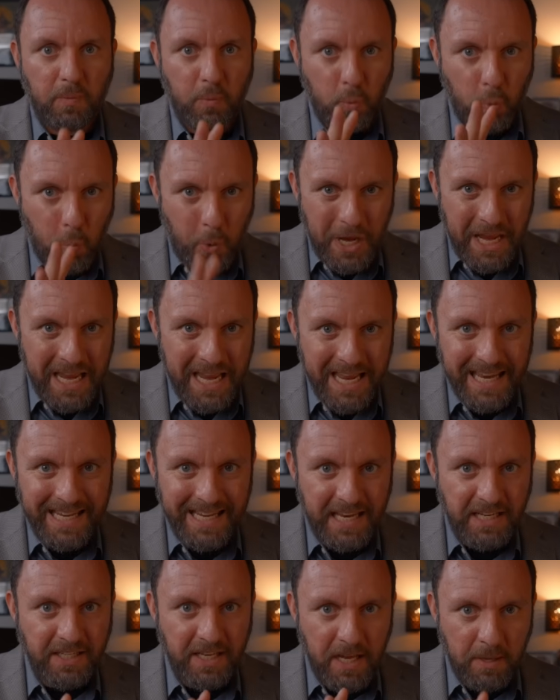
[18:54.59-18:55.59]
We
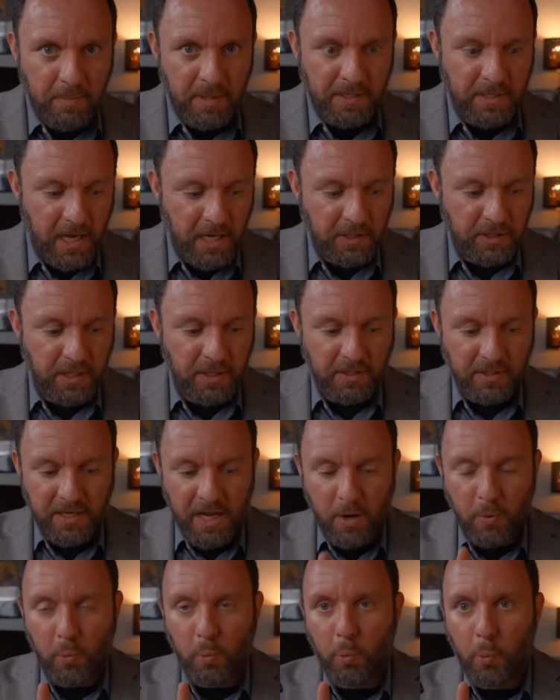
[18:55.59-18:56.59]
need to imitate this.
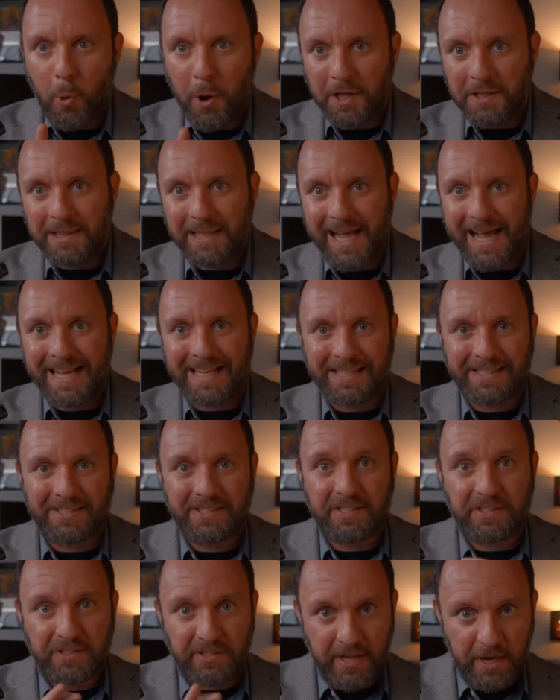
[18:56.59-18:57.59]
Now, one
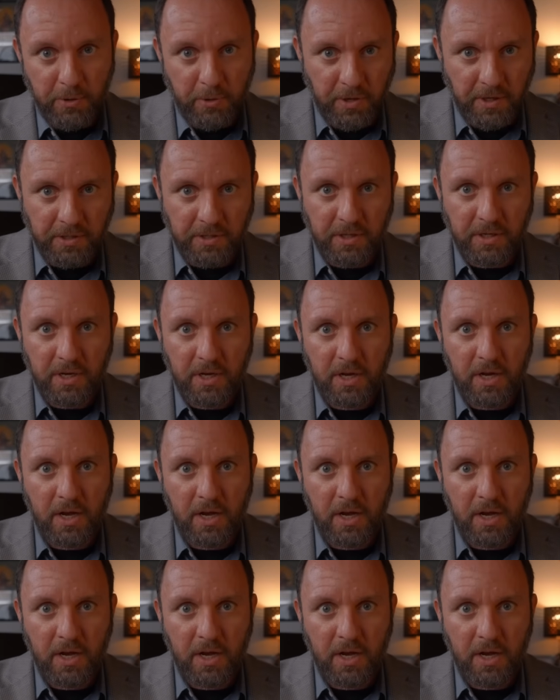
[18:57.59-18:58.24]
last secret